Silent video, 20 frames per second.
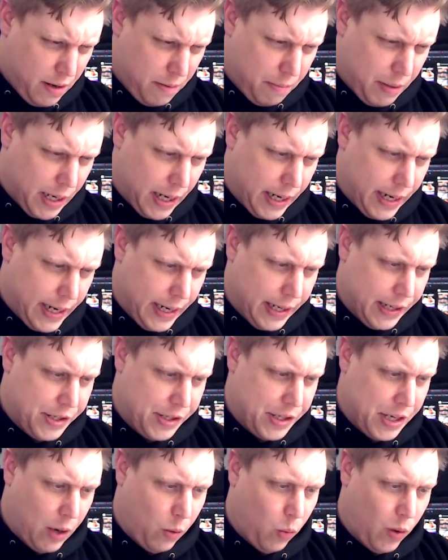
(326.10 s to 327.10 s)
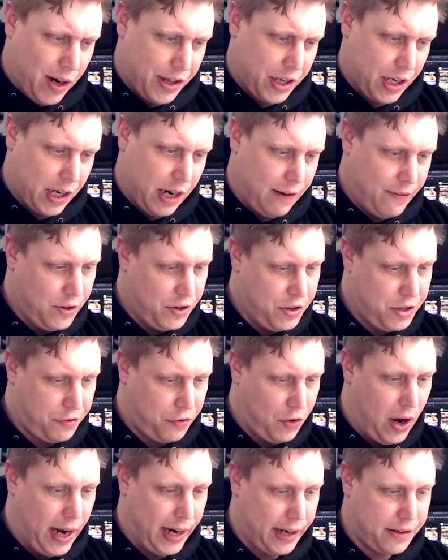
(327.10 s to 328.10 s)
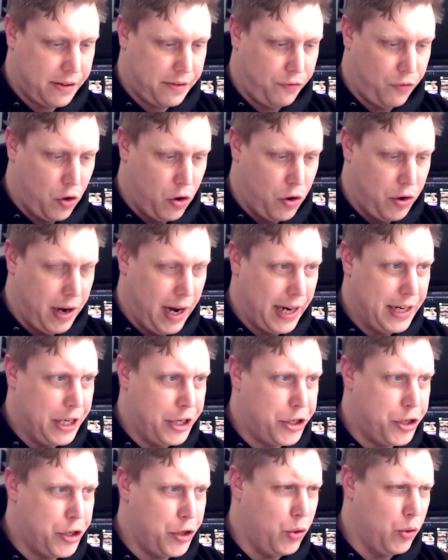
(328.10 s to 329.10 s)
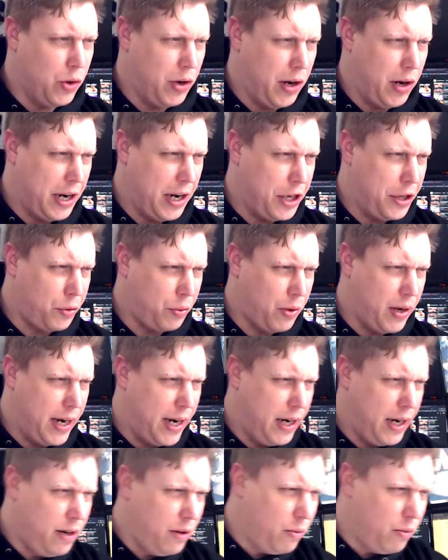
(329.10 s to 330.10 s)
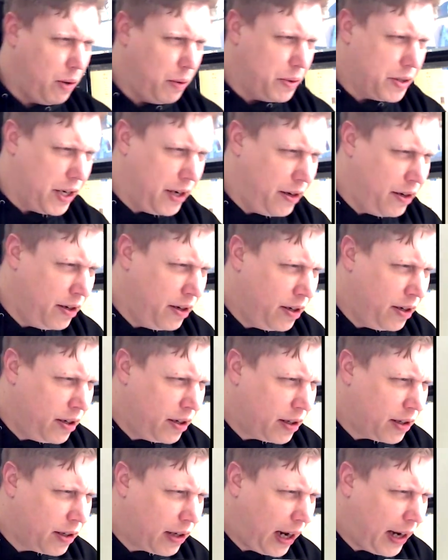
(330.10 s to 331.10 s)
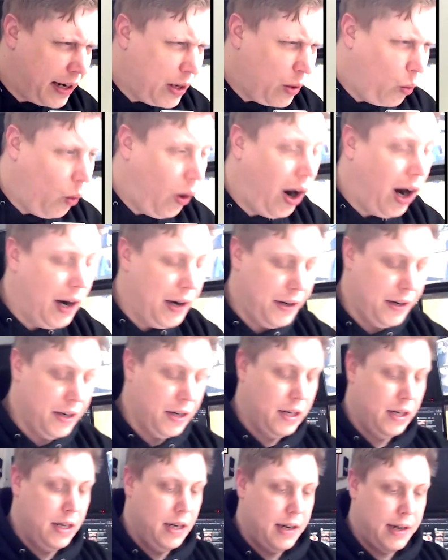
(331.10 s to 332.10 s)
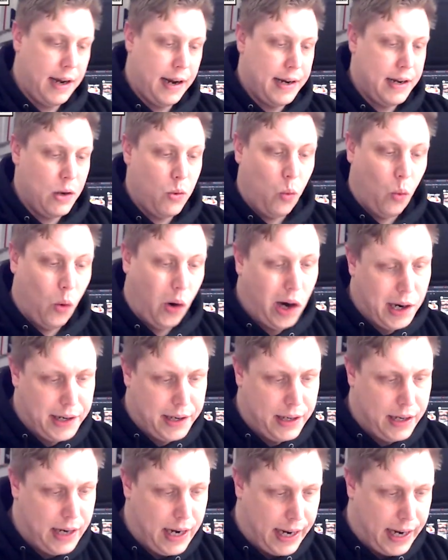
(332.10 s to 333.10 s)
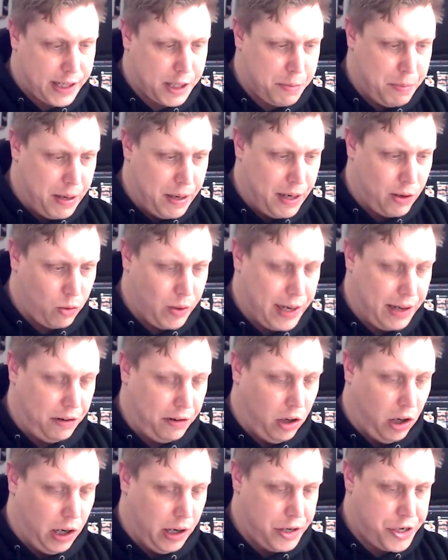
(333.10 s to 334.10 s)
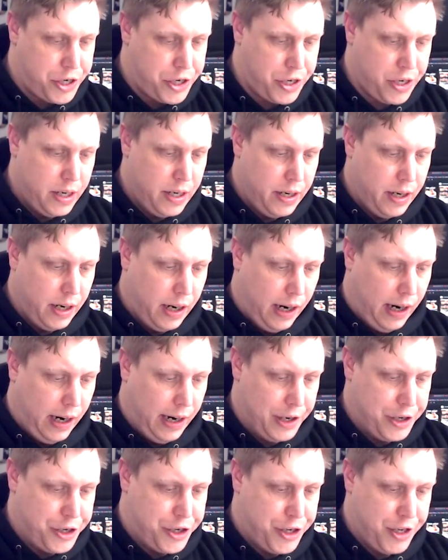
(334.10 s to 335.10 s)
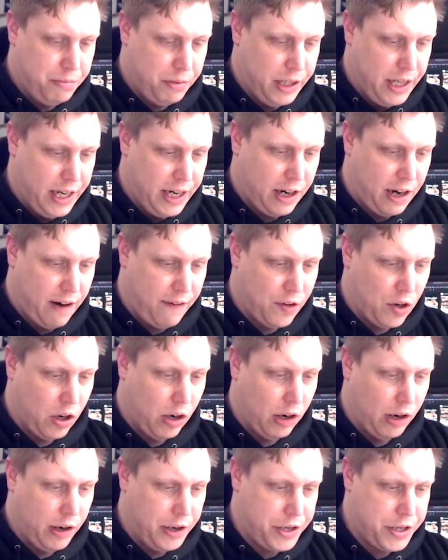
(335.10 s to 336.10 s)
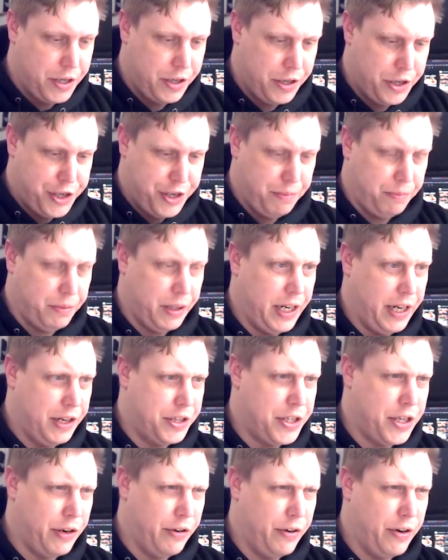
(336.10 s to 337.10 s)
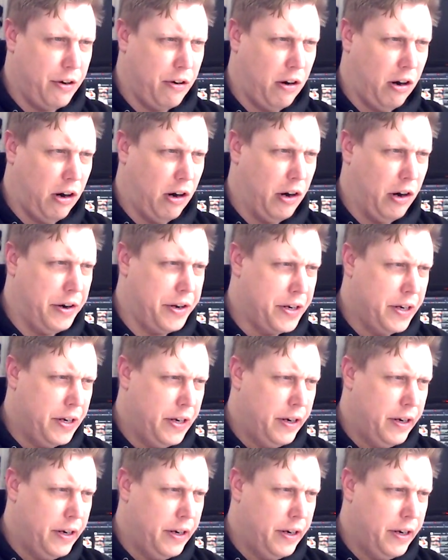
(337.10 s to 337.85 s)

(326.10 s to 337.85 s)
but it is one of the covers for 92 or 93, what was it? 91 X-Men relaunch, Jim Lee cover art, Jim Lee interior art.